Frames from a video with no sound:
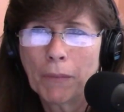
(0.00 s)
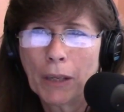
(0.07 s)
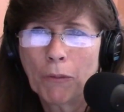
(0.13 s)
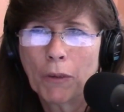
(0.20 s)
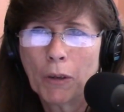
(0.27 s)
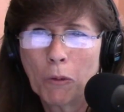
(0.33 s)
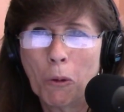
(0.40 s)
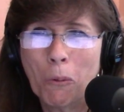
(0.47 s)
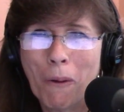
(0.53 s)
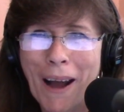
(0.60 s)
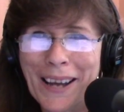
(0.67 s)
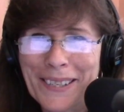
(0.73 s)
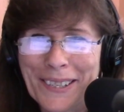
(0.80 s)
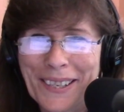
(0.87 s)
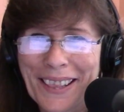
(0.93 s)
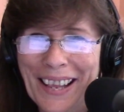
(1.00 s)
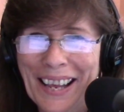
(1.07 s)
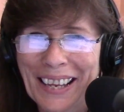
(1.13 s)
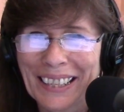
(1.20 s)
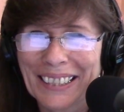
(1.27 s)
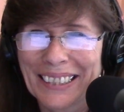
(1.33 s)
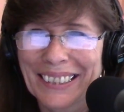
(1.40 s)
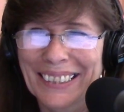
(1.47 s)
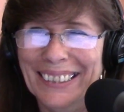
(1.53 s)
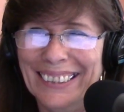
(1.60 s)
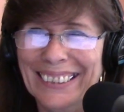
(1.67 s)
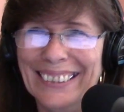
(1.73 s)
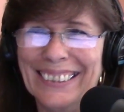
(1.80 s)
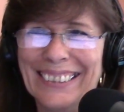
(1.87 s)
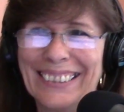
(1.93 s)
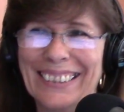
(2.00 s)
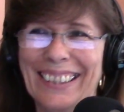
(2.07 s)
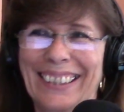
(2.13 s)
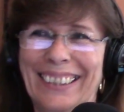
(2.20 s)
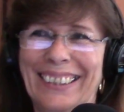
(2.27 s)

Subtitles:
me, we will watch this.